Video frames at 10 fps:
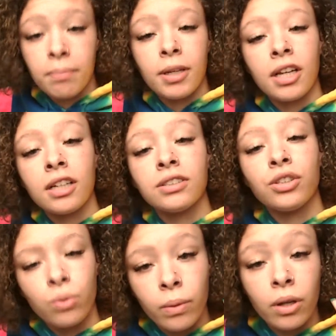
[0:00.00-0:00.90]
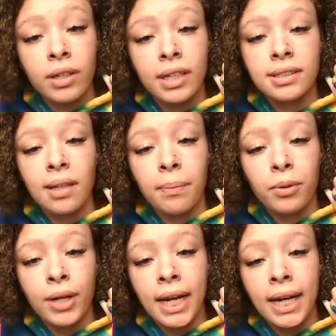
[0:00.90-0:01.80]
because you will get
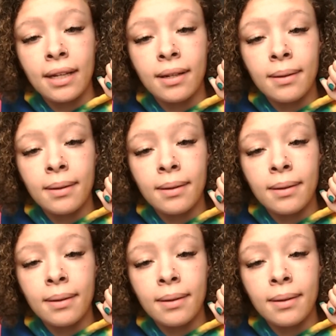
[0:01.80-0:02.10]
separated,